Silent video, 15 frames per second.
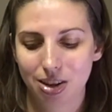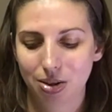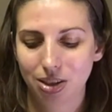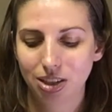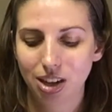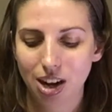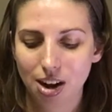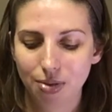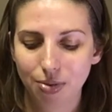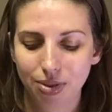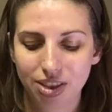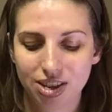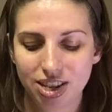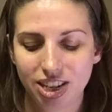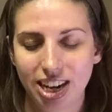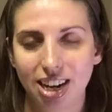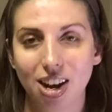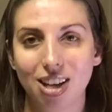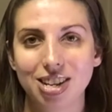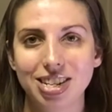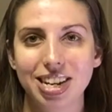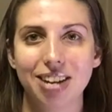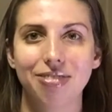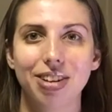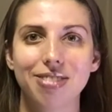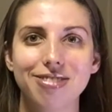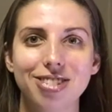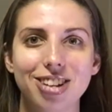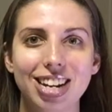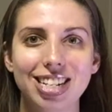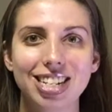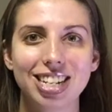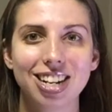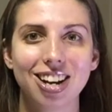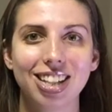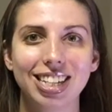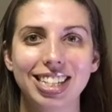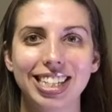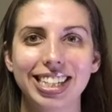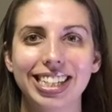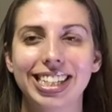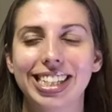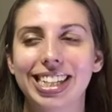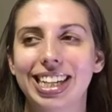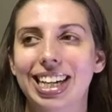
So to start off with this Shakeology. If you haven't tried Shakeology,